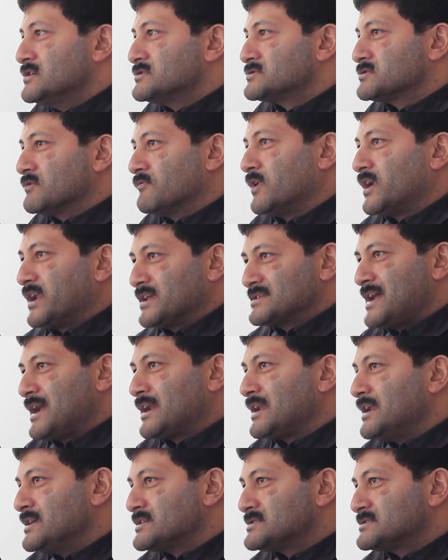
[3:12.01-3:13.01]
So what
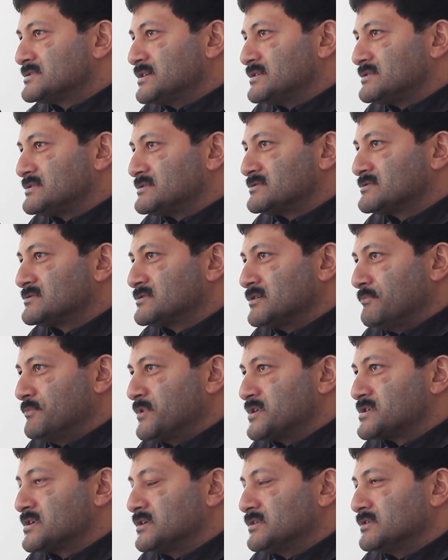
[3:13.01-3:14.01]
exactly is this
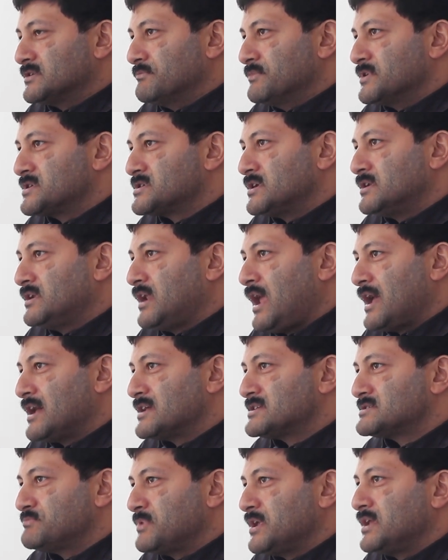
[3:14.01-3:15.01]
mission? The mission
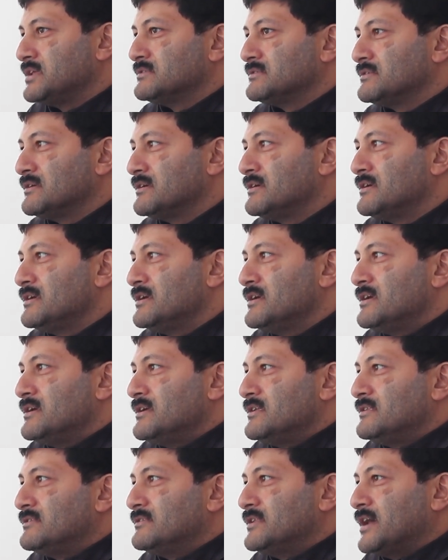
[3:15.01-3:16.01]
has been
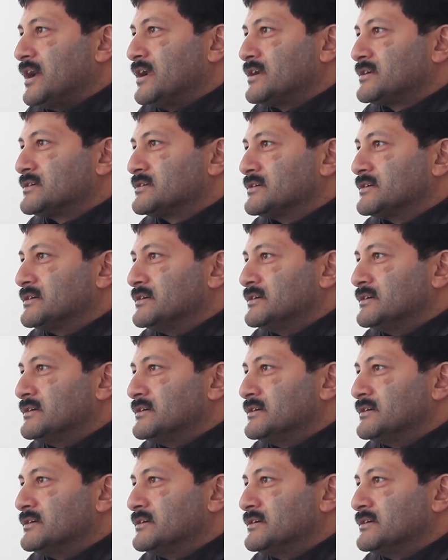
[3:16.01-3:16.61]
that